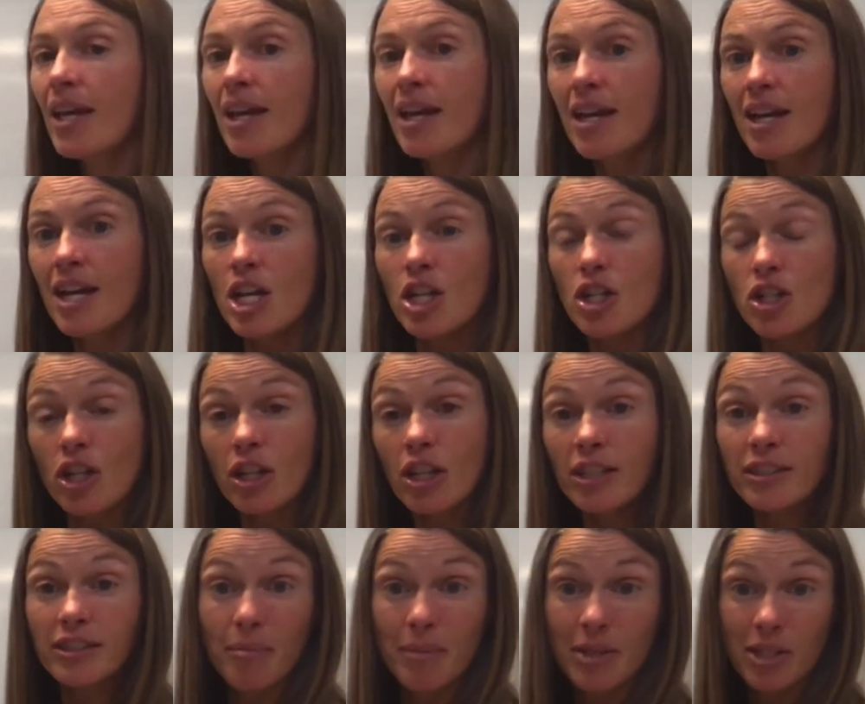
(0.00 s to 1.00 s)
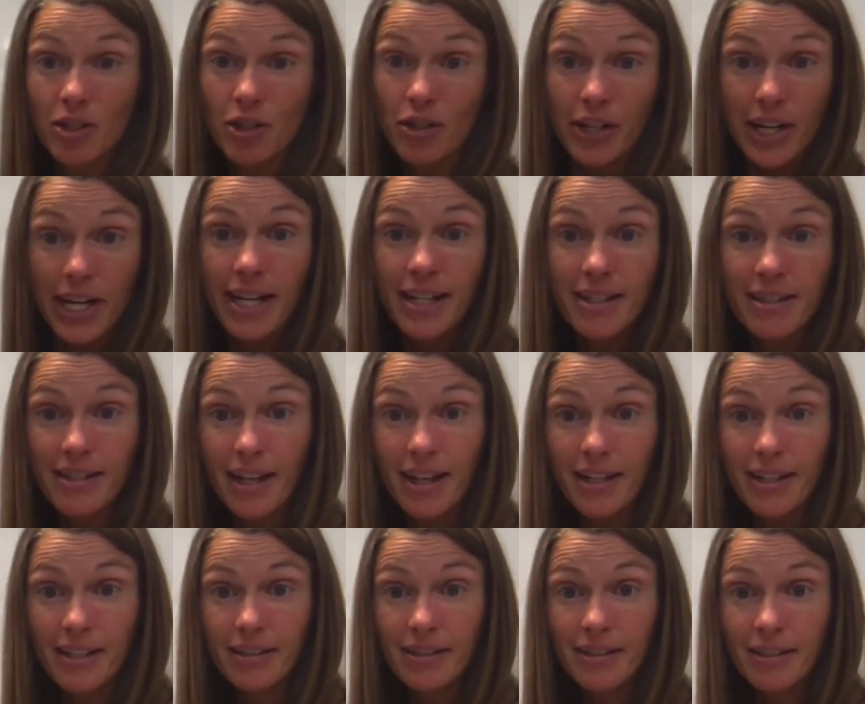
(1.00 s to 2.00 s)
She looks at Mr. Green and
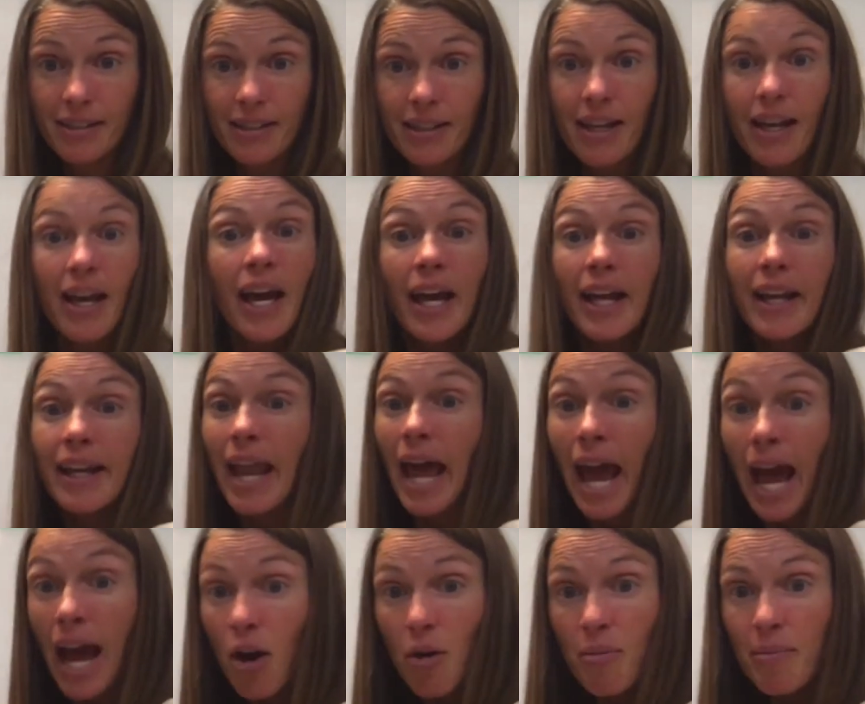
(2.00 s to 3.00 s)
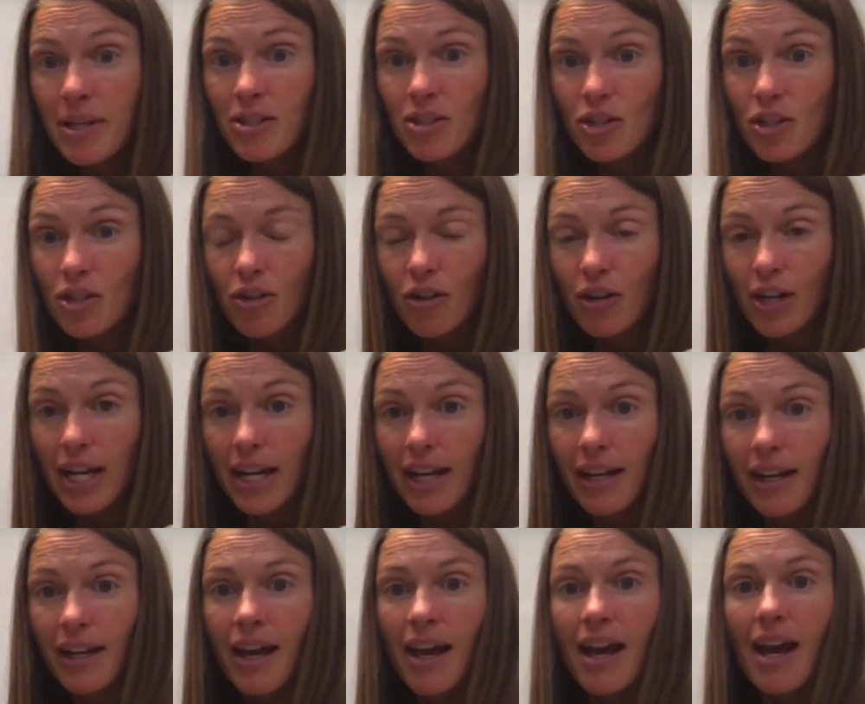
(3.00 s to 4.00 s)
says, now, Mr.
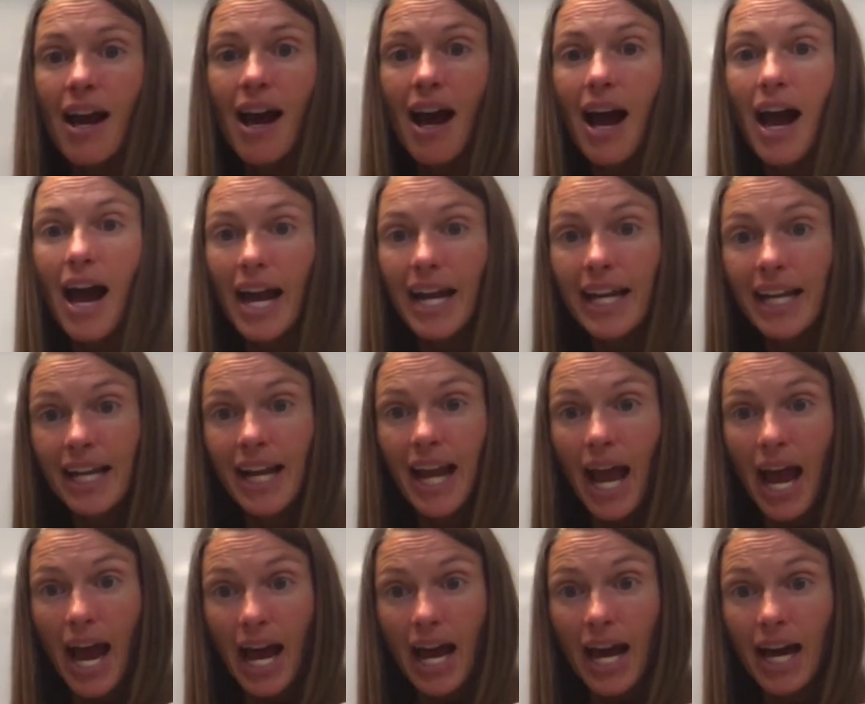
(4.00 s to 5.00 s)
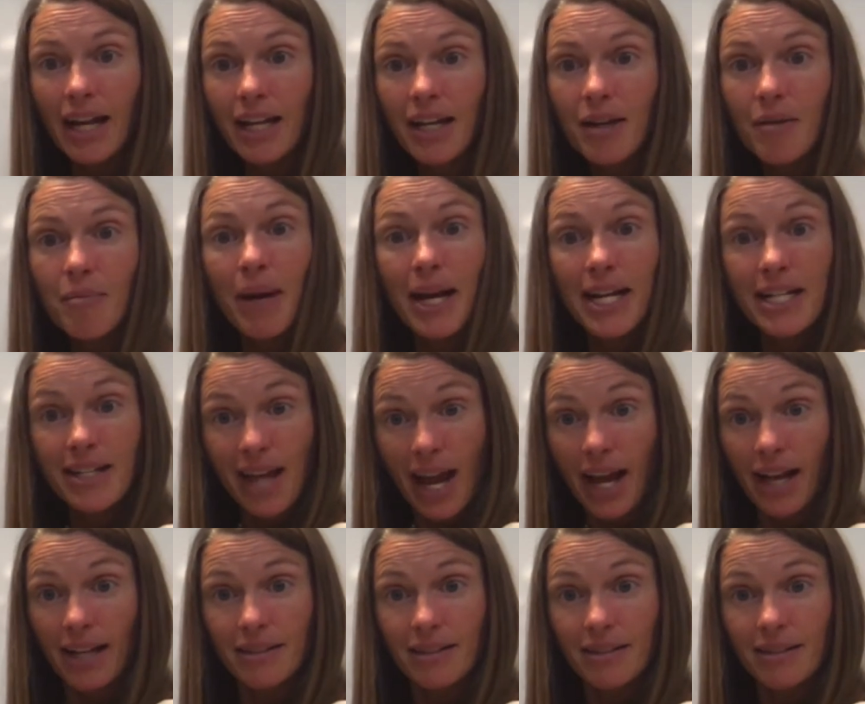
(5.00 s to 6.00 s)
Green, I can add my
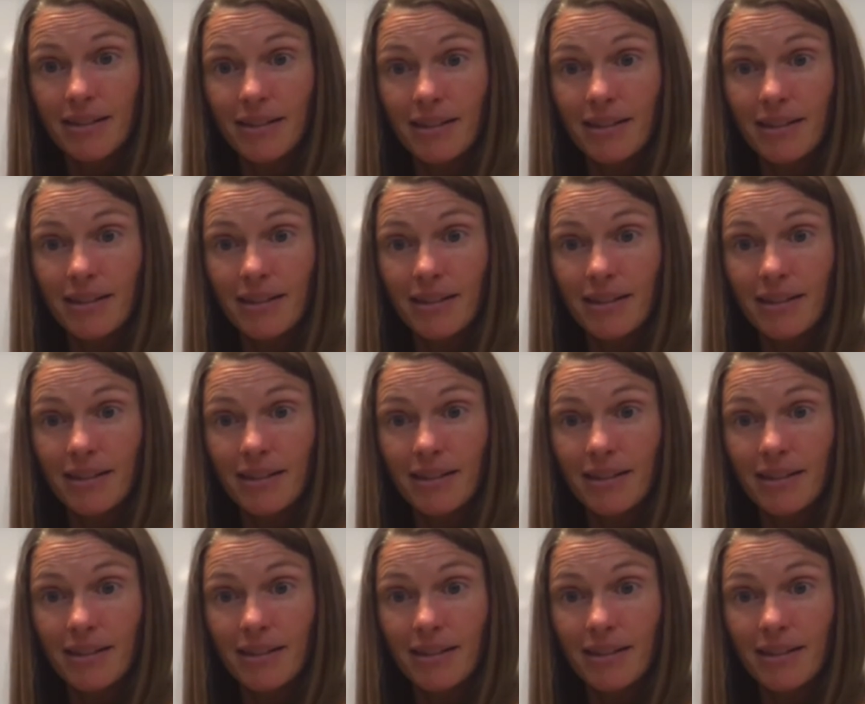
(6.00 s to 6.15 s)
tens.